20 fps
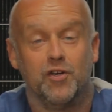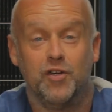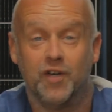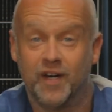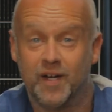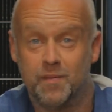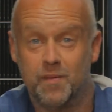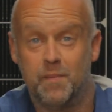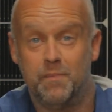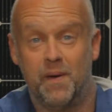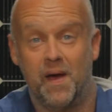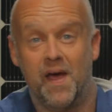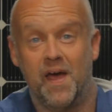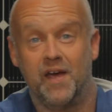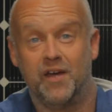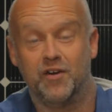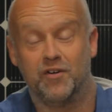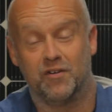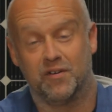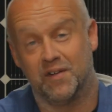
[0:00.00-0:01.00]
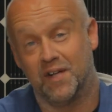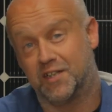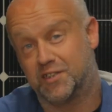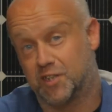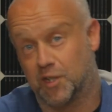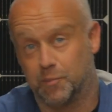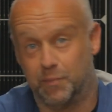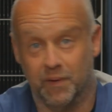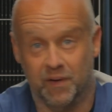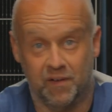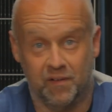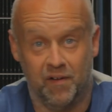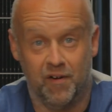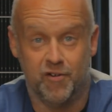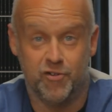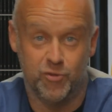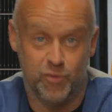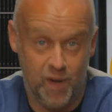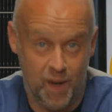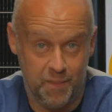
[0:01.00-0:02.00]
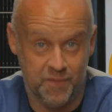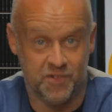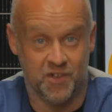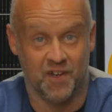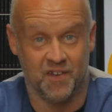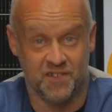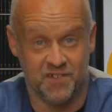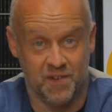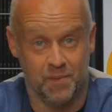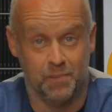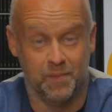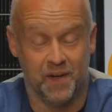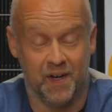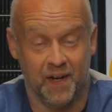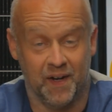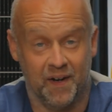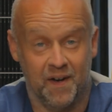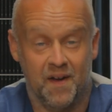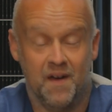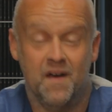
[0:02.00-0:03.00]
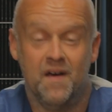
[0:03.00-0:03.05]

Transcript: You're going to be paying your electric bill to Amazon someday.